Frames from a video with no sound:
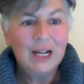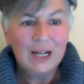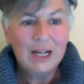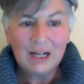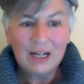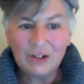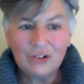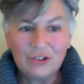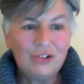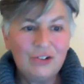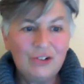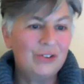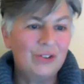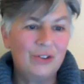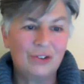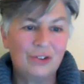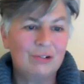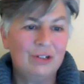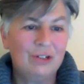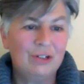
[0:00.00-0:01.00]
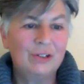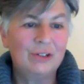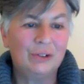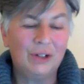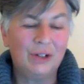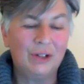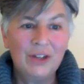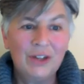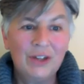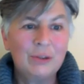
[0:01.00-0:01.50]
is just as
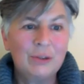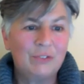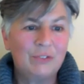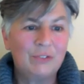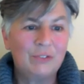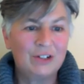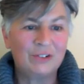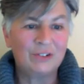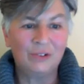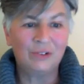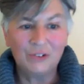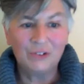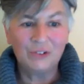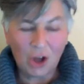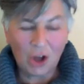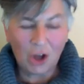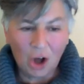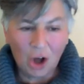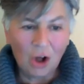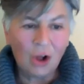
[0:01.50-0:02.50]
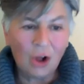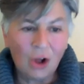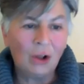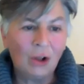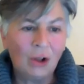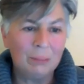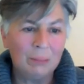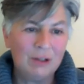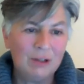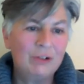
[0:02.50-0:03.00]
critical as the professional as
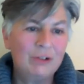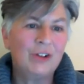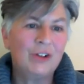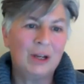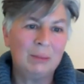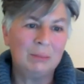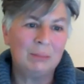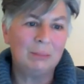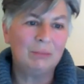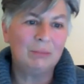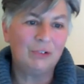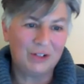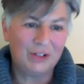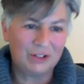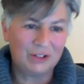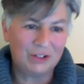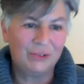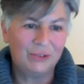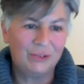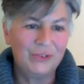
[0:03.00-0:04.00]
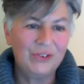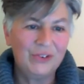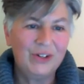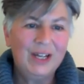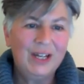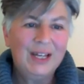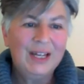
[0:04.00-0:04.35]
all maritime professionals.